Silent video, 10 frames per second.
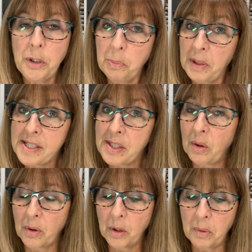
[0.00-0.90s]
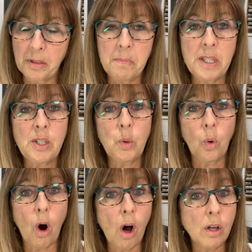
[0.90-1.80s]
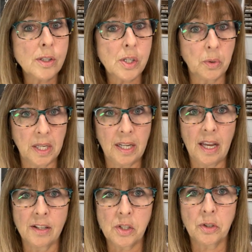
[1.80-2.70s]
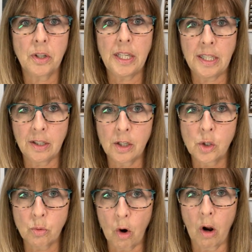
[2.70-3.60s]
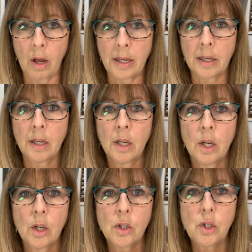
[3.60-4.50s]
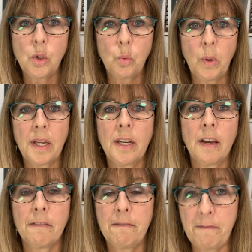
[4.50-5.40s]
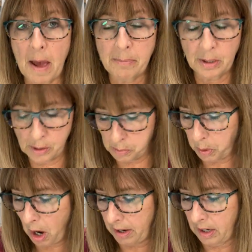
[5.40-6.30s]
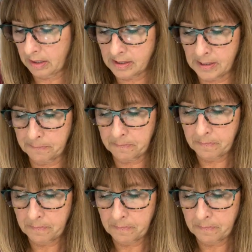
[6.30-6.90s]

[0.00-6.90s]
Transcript: When you place an order with me, you also get entered in a drawing to win fabulous product.